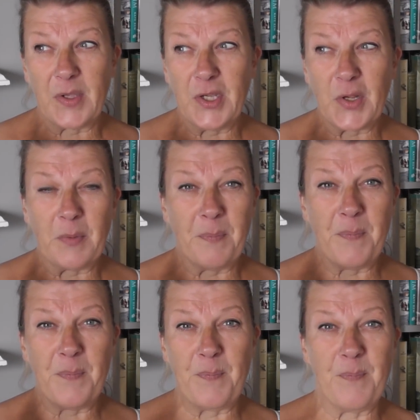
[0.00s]
you know,
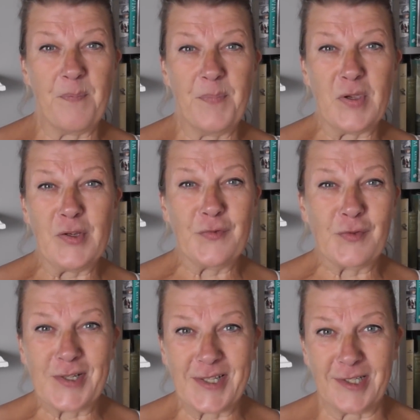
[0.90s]
a
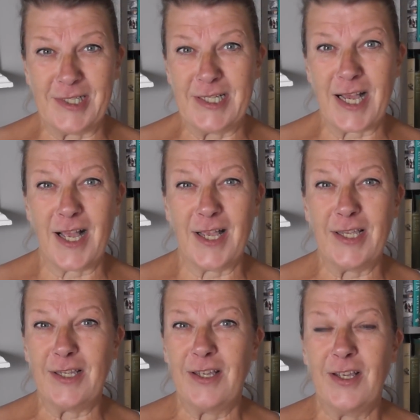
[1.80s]
beautiful sunny
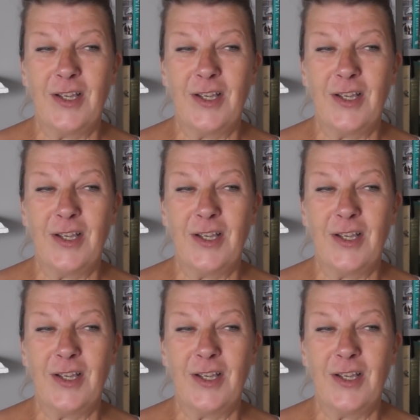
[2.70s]
day,